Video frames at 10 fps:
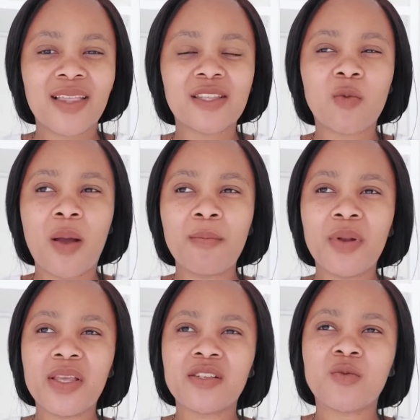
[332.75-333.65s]
That's one
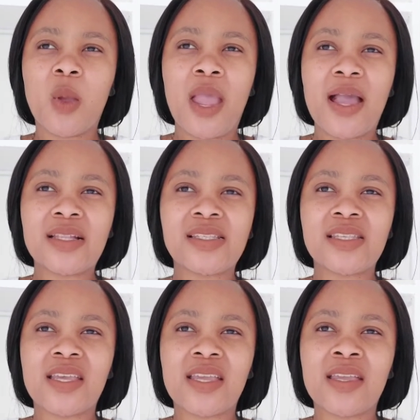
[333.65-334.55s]
place where I'd
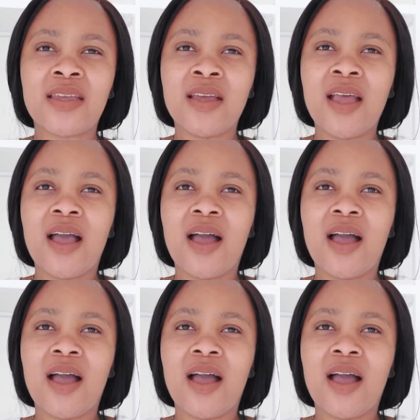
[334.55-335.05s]
say